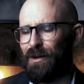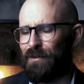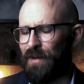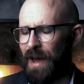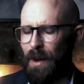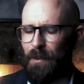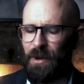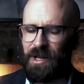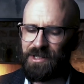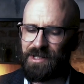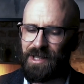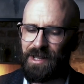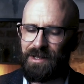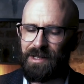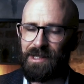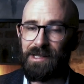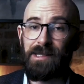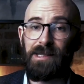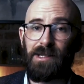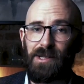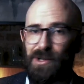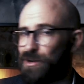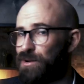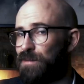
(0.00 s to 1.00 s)
of how much that
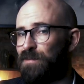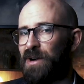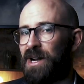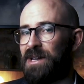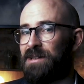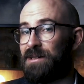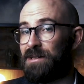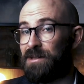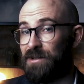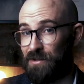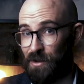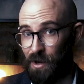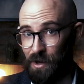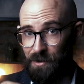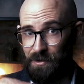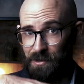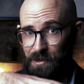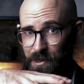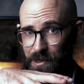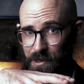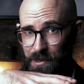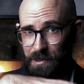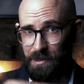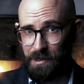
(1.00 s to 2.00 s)
is, two Predator
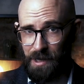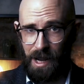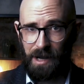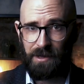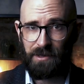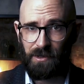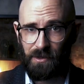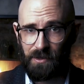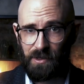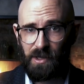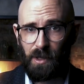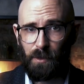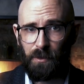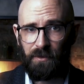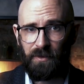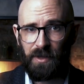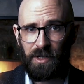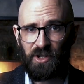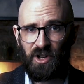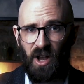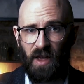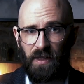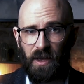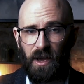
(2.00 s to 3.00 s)
drones stacked on top of
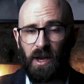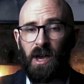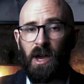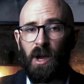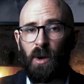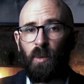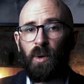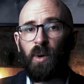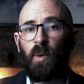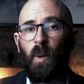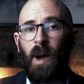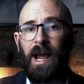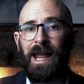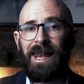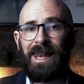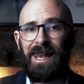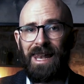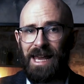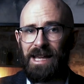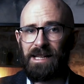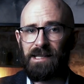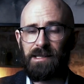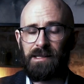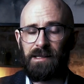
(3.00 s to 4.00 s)
each other would weigh
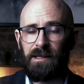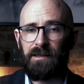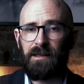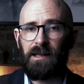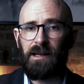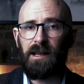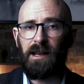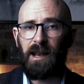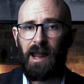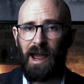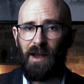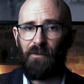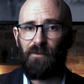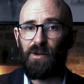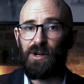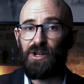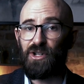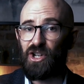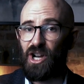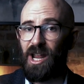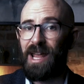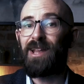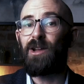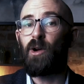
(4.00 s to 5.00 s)
less than an
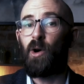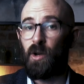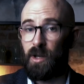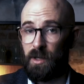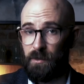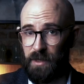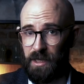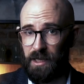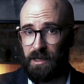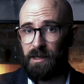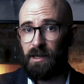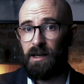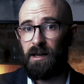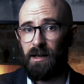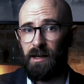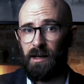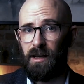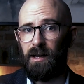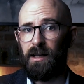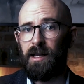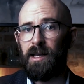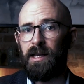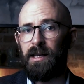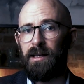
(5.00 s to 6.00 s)
average economy car.